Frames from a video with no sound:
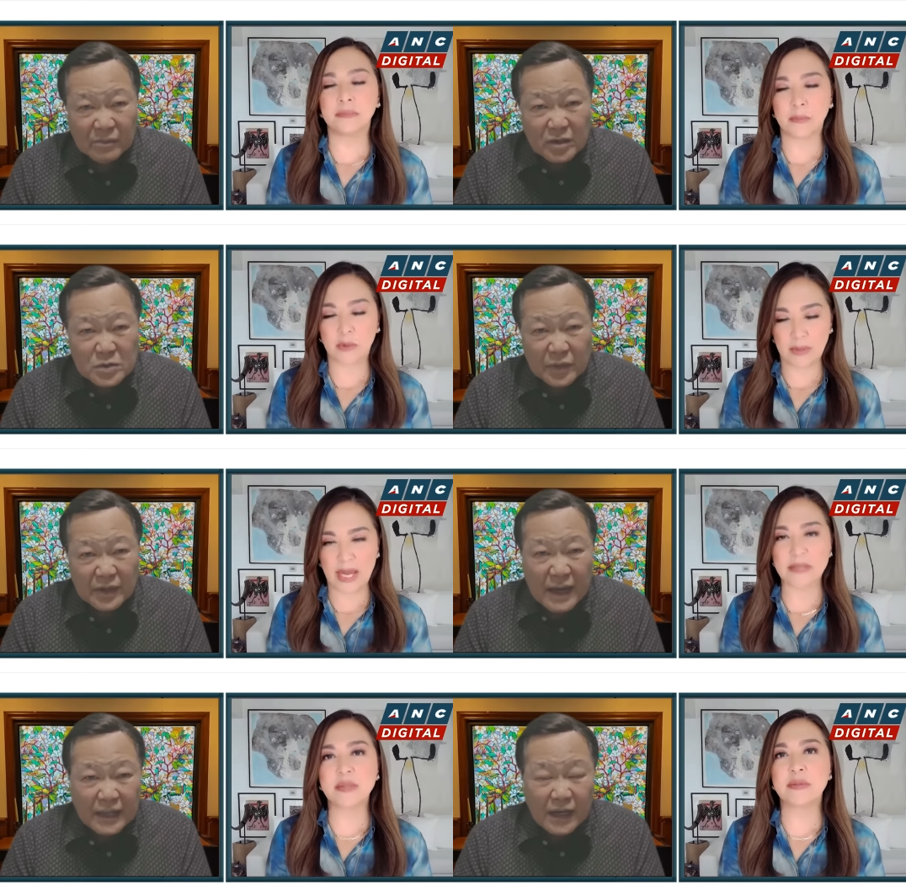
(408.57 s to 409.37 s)
Speaker 1: because
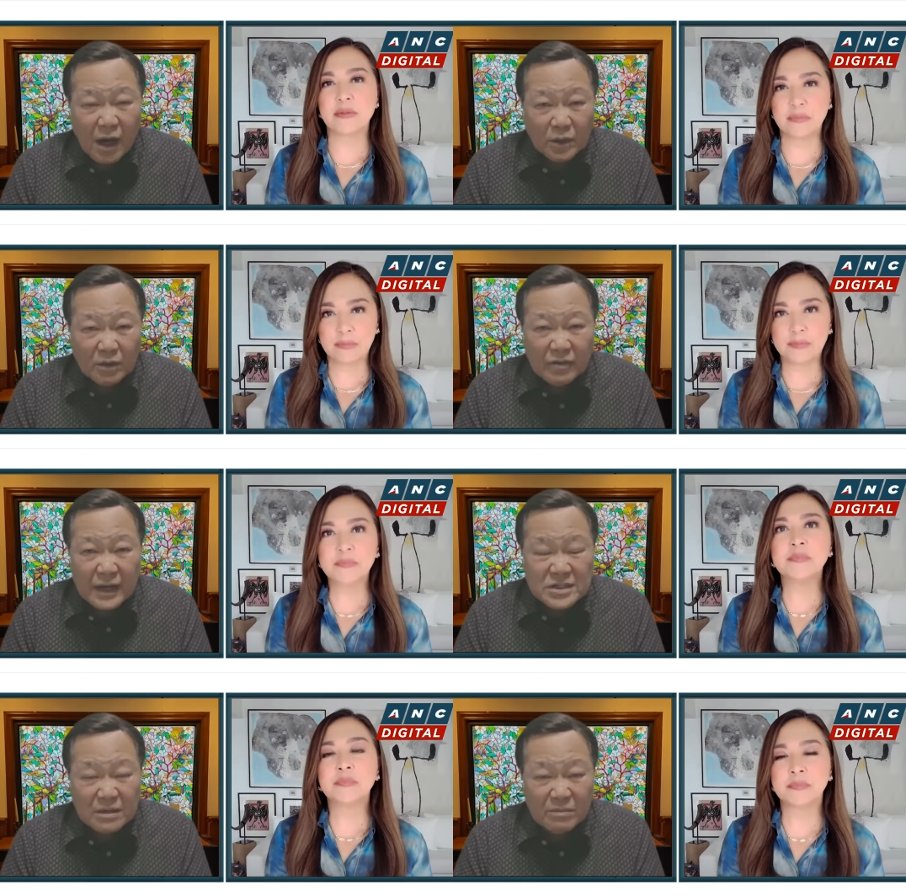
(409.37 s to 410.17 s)
we're running out of
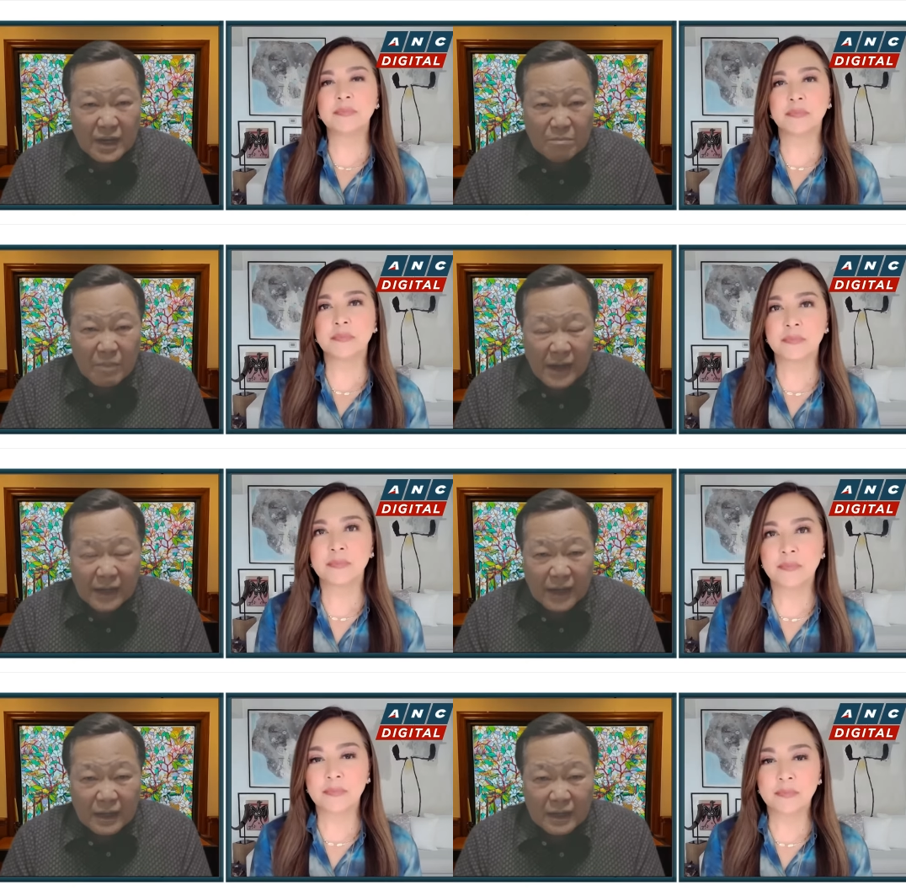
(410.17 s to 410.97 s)
gas in
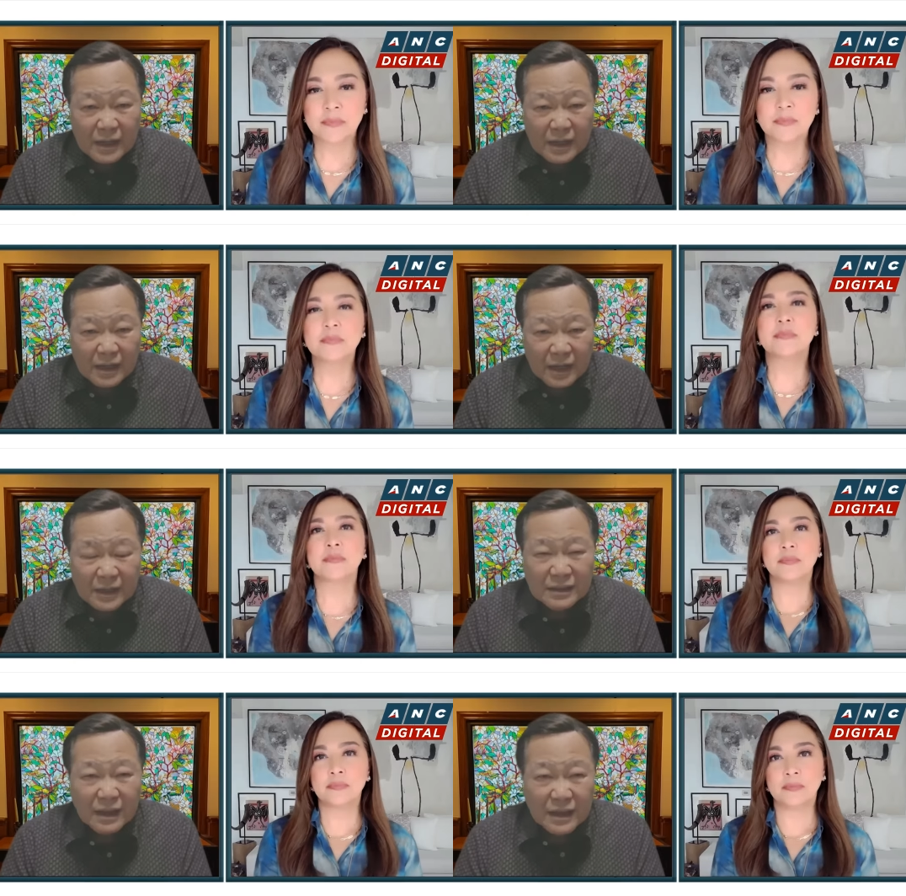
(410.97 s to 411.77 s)
Malampaya
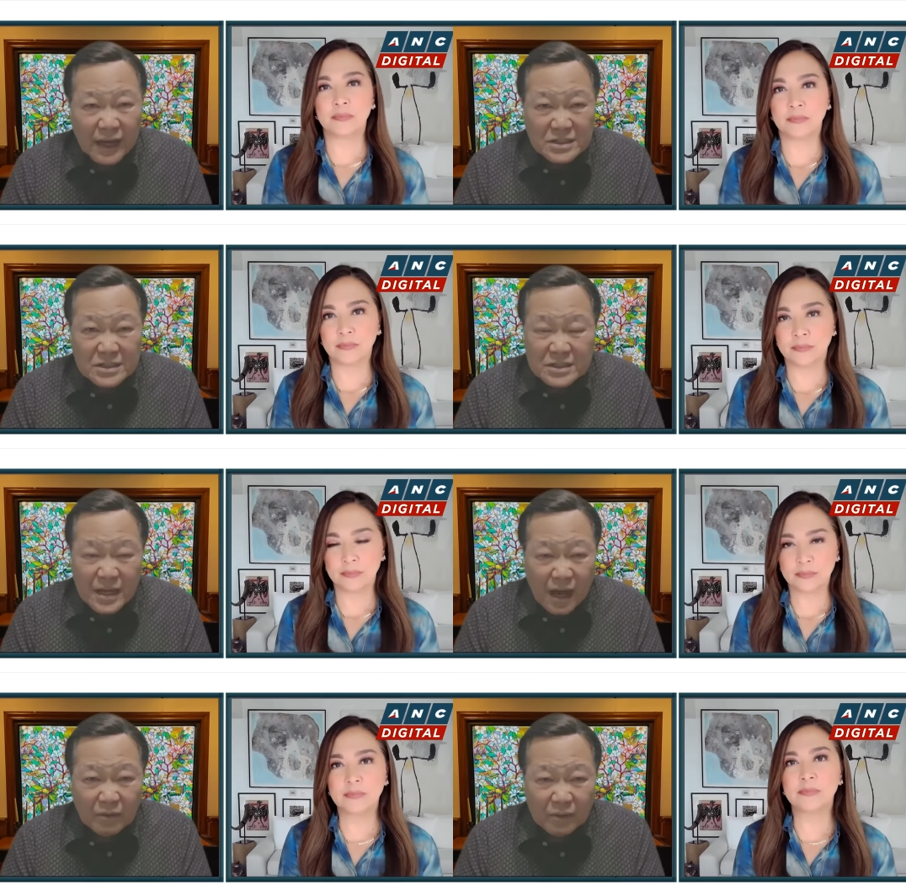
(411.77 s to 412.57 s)
and the gas
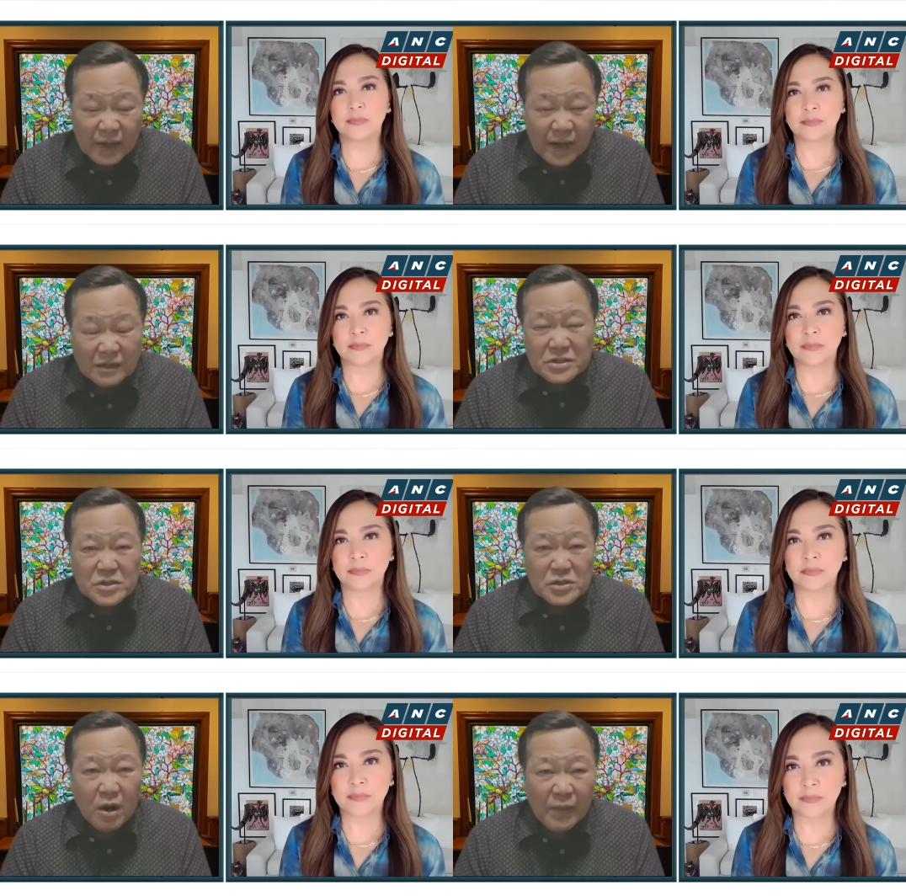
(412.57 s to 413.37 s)
now energy
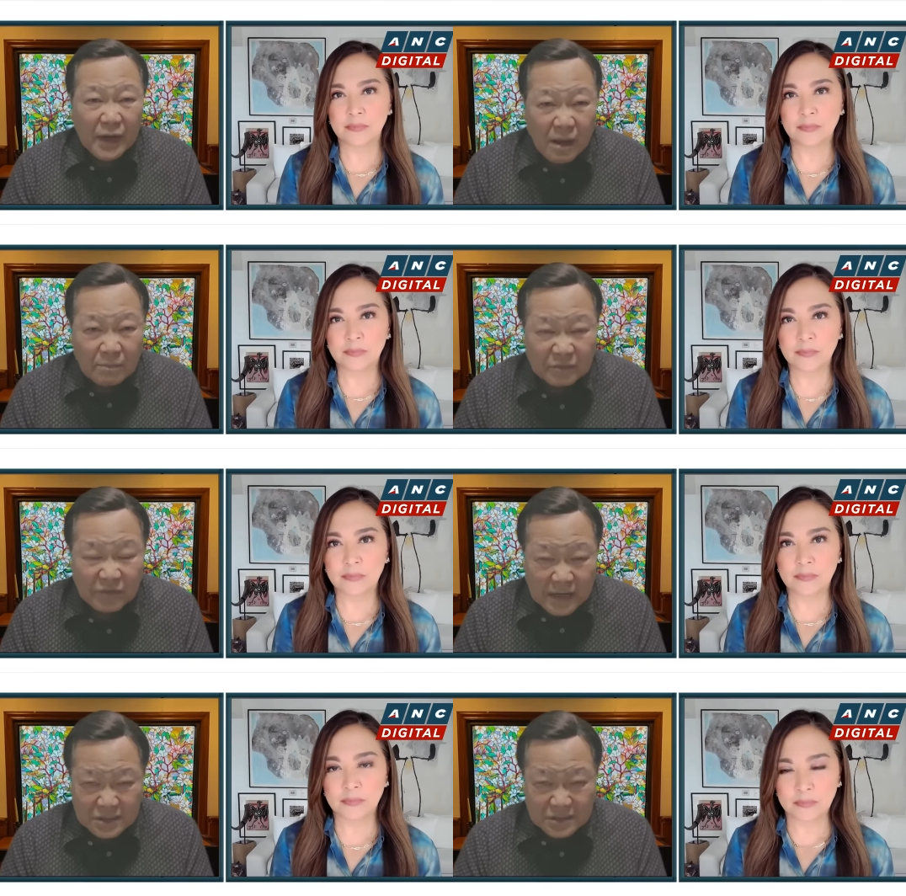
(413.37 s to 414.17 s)
is going up
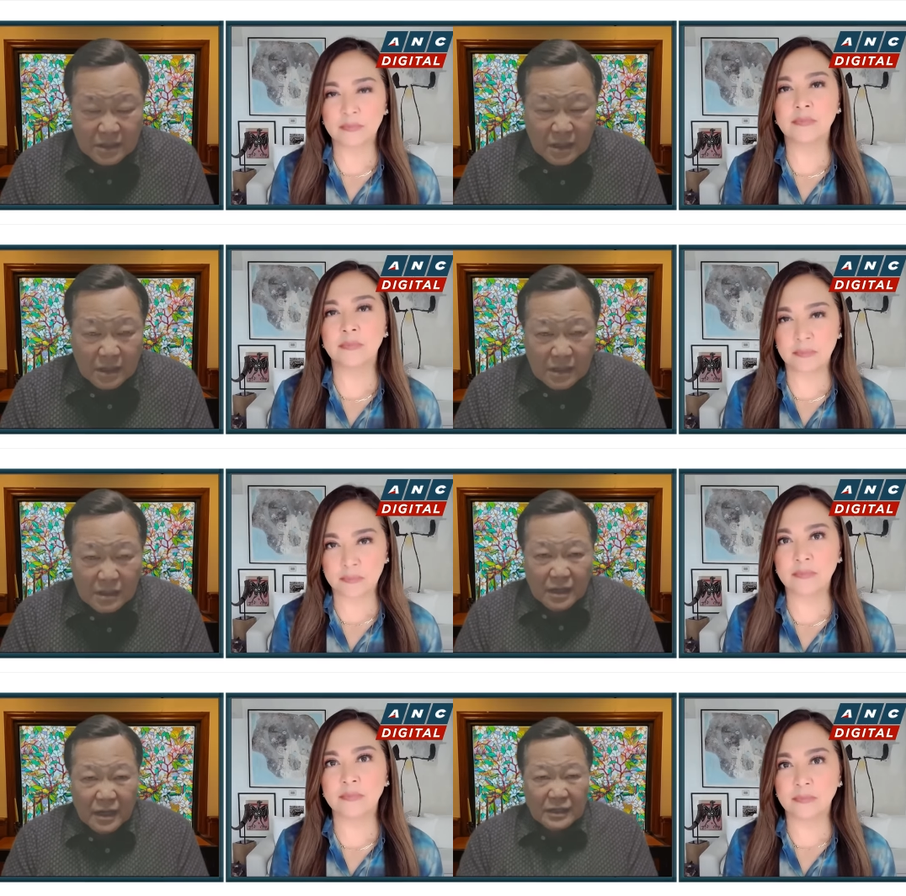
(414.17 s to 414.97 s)
fast
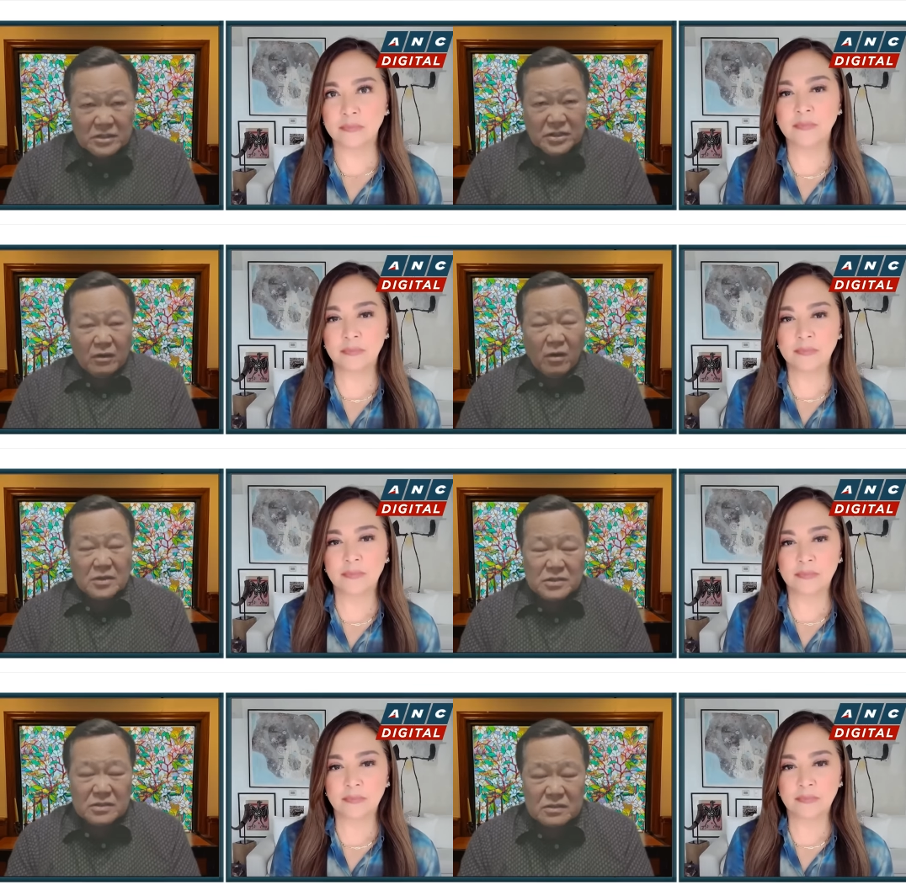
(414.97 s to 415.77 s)
mm-hmm. energy
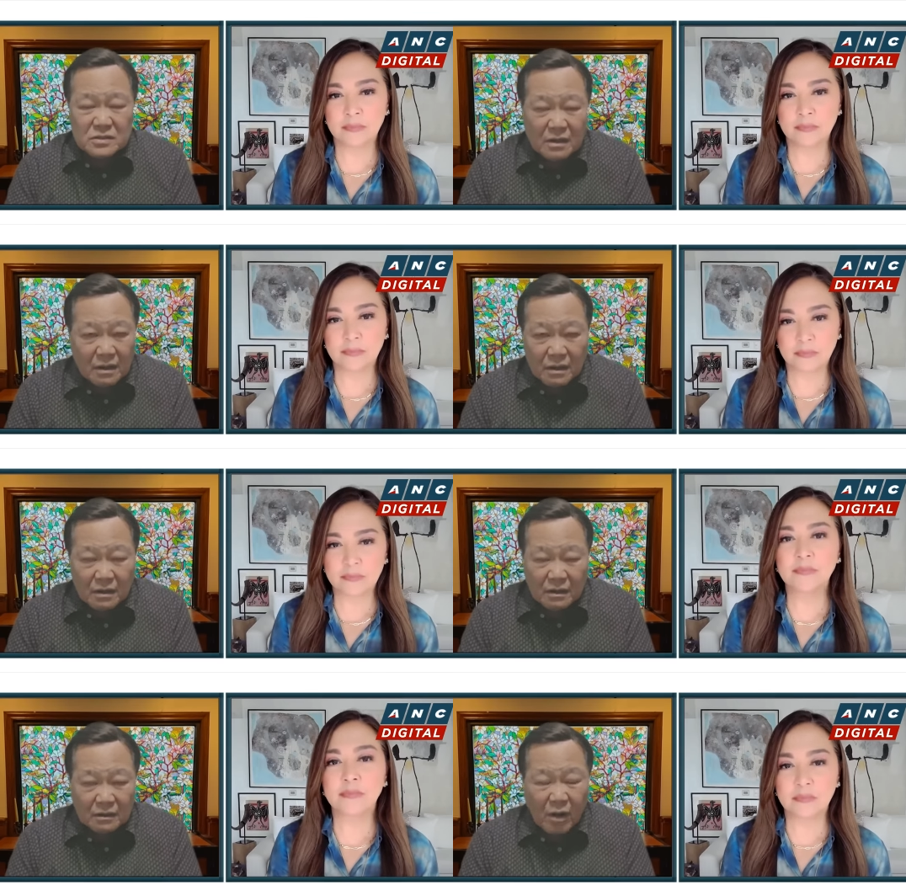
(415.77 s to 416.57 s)
costs
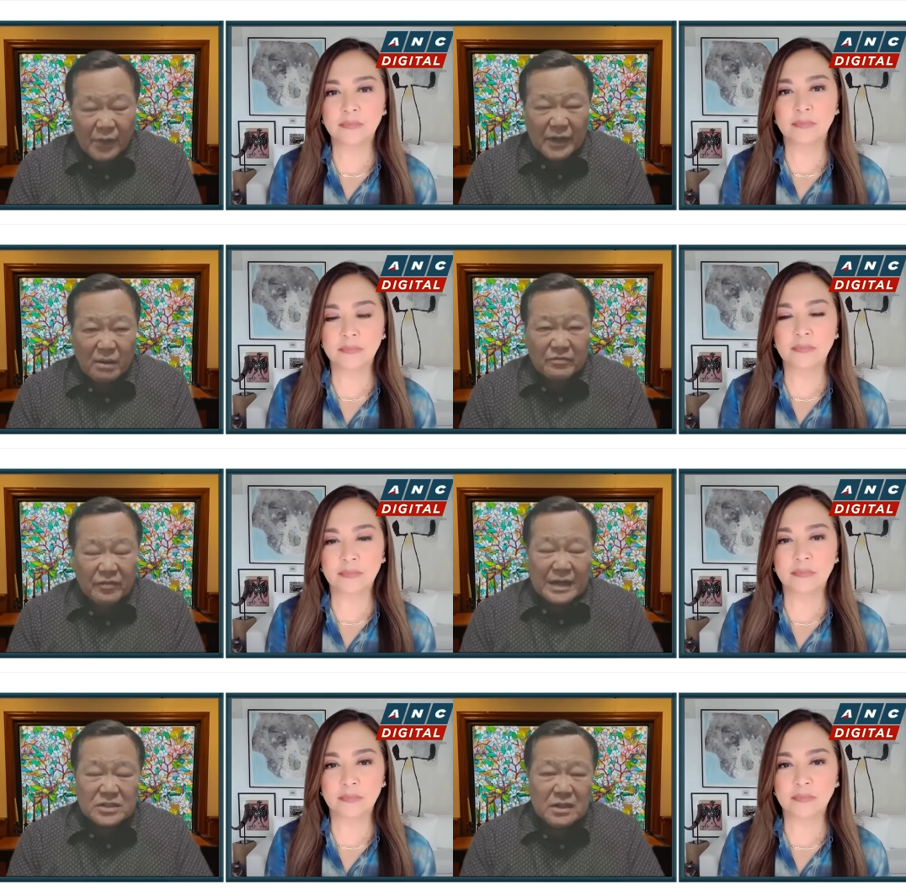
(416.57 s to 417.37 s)
uh, are going up
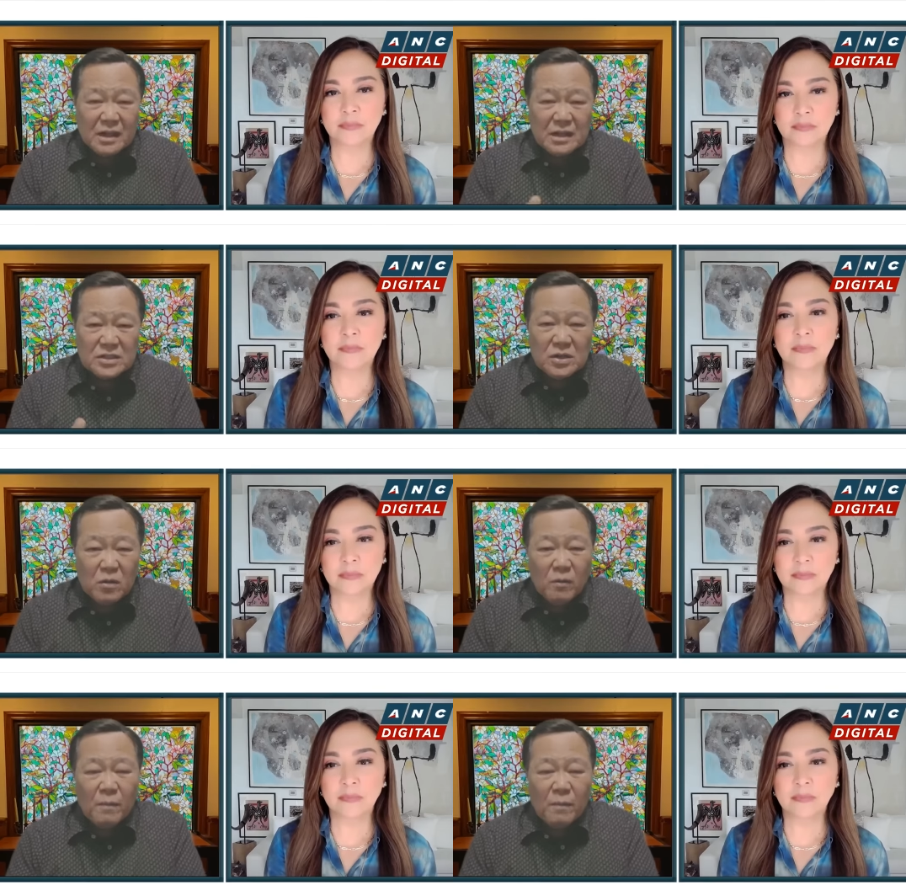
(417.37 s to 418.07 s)
fast so